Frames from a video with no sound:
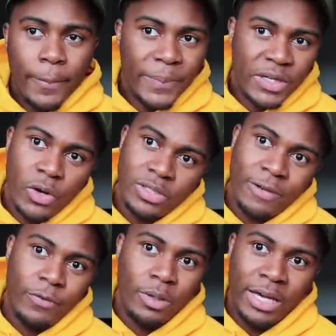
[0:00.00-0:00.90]
Because
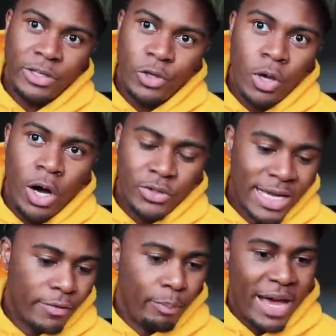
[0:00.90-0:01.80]
I feel like you can't just
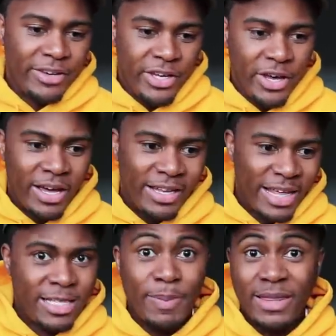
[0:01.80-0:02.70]
have a bad year and
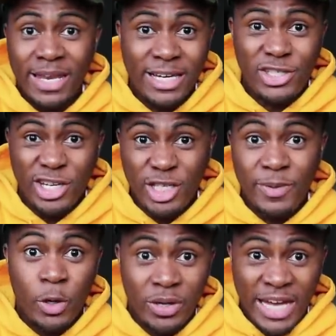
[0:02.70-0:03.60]
expect the next year to
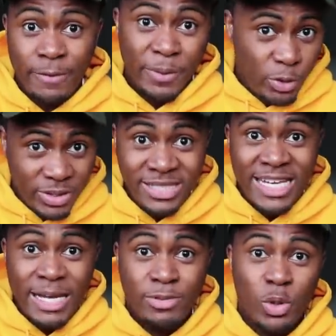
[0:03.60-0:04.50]
be okay by doing the
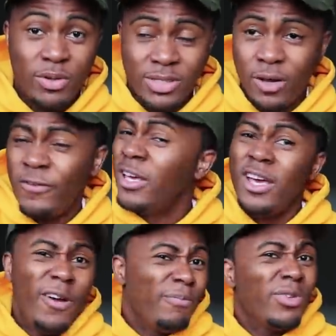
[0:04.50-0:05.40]
same sort of stuff.
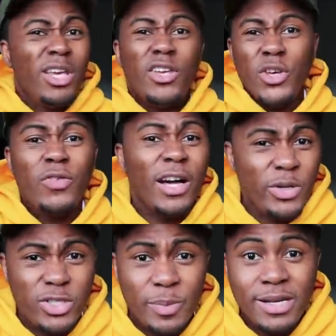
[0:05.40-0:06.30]
You've got to
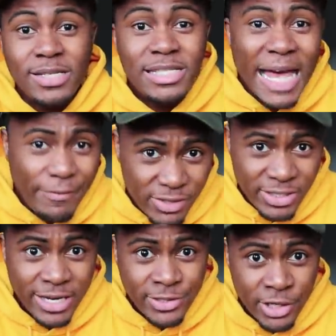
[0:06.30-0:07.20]
do something savage
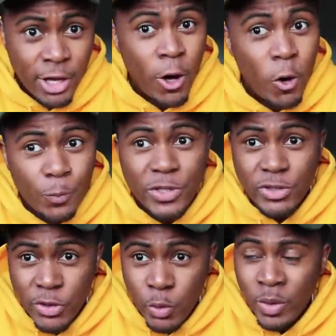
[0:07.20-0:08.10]
next year, and I hope you
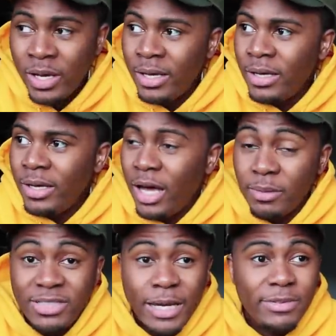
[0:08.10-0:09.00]
do.
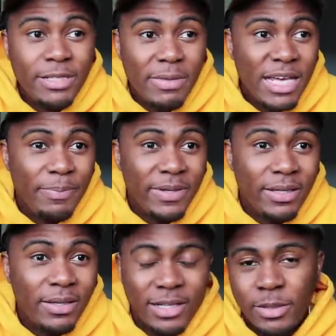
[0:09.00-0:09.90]
I'm tempted
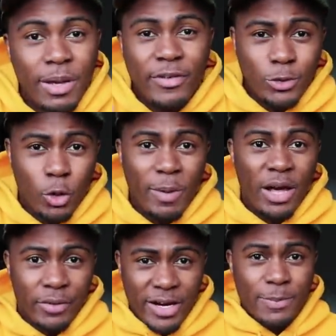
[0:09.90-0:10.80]
maybe, actually I'm not going to talk about
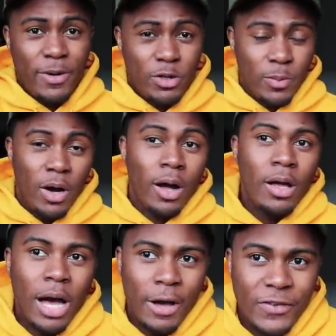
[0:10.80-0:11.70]
other expos, but
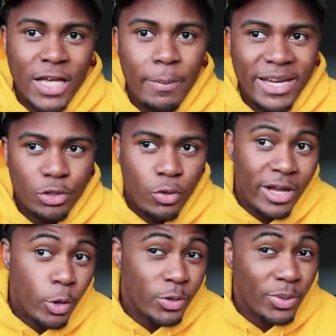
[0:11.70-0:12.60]
I think I may
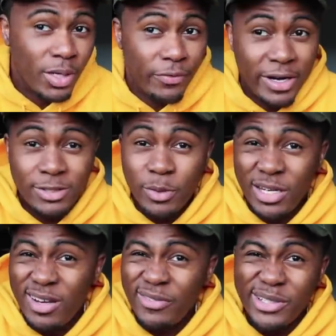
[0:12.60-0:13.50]
try going to another expo in
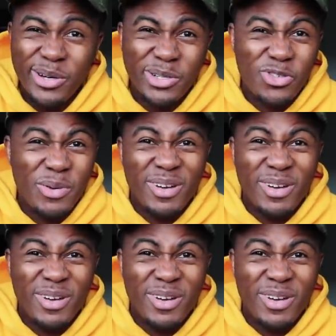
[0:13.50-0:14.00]
another country.